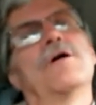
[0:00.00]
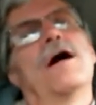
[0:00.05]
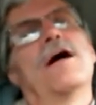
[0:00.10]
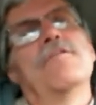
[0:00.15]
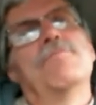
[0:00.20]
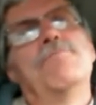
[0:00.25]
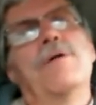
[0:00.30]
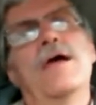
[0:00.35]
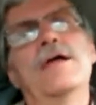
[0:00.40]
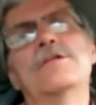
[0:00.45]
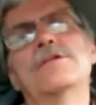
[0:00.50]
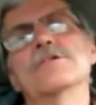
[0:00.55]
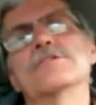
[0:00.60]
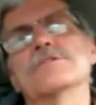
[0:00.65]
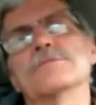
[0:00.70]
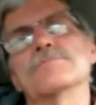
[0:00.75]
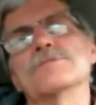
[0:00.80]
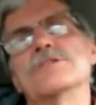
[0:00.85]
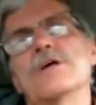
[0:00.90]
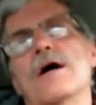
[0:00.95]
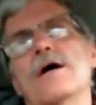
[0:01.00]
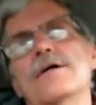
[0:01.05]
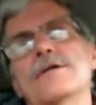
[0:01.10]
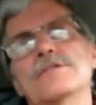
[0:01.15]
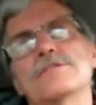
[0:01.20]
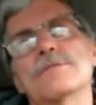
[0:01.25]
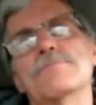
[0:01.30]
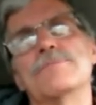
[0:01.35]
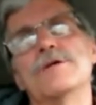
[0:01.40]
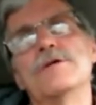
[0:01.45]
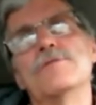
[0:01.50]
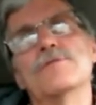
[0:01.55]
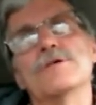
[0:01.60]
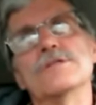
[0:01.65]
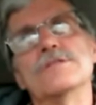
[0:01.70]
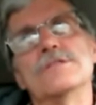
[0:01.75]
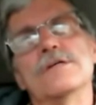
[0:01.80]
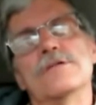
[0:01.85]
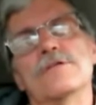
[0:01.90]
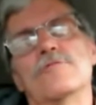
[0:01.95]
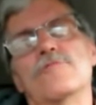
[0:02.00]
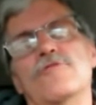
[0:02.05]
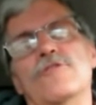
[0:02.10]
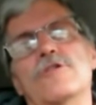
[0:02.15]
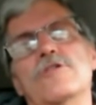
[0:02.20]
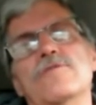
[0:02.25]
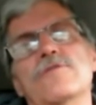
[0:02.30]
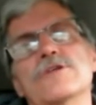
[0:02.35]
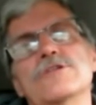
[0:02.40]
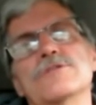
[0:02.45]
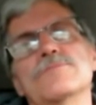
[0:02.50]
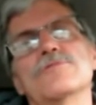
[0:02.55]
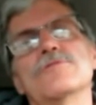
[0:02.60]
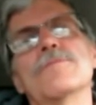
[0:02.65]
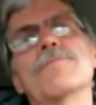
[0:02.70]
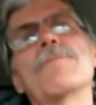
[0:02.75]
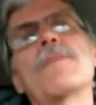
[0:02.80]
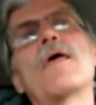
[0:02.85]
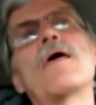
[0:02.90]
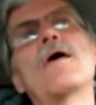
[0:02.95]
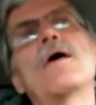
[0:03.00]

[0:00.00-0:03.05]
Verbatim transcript: I've painted some signs some big ones that are very visible